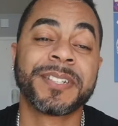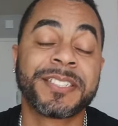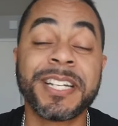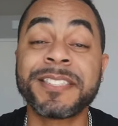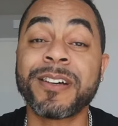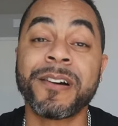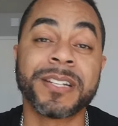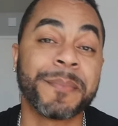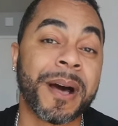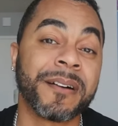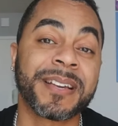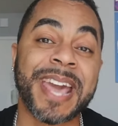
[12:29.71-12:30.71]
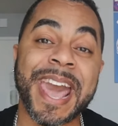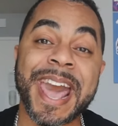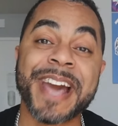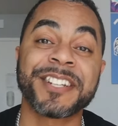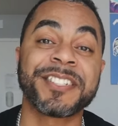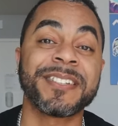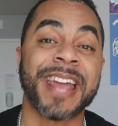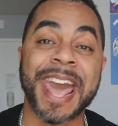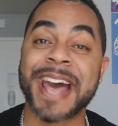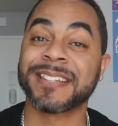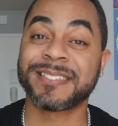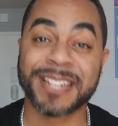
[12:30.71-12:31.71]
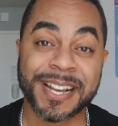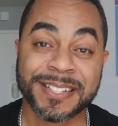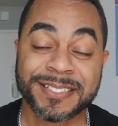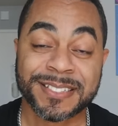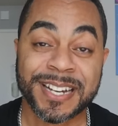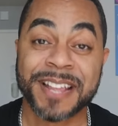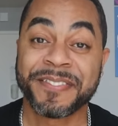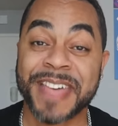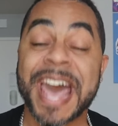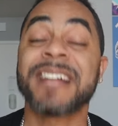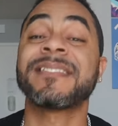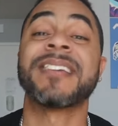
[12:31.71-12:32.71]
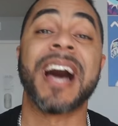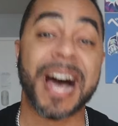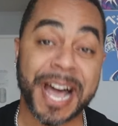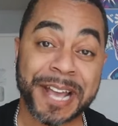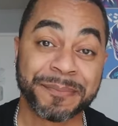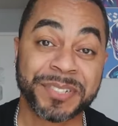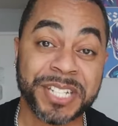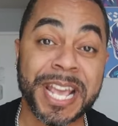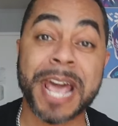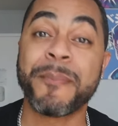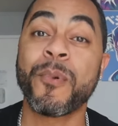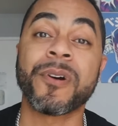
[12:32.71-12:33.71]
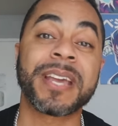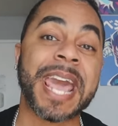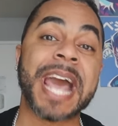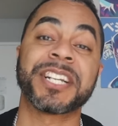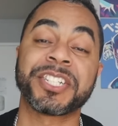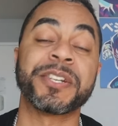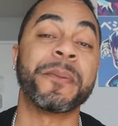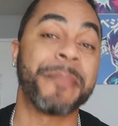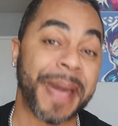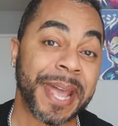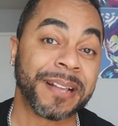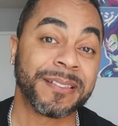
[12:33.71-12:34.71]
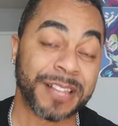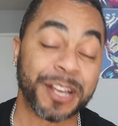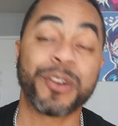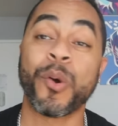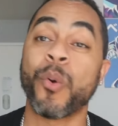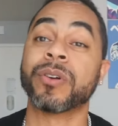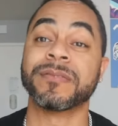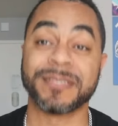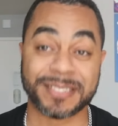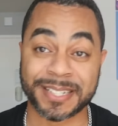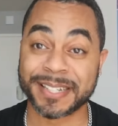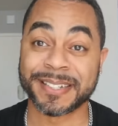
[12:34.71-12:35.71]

She's talking about cash and assets, and at that time, she had more cash in the bank than Gordon did.